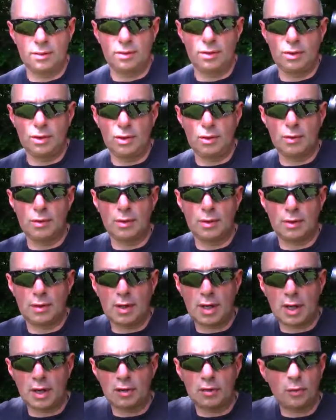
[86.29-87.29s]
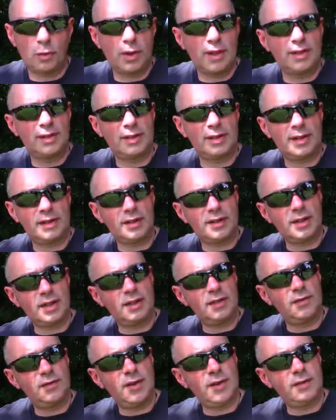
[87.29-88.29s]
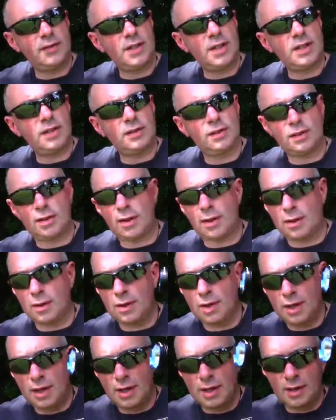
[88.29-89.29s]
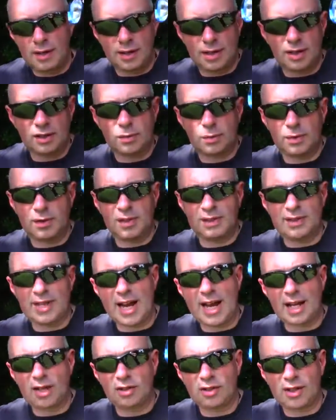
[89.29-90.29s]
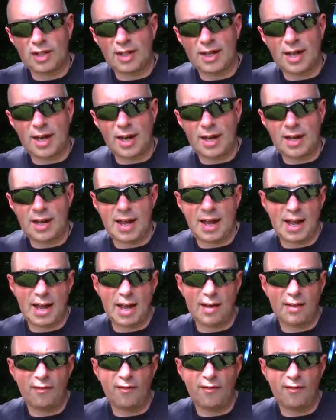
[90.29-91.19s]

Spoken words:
newer 26650, so this one has actually got a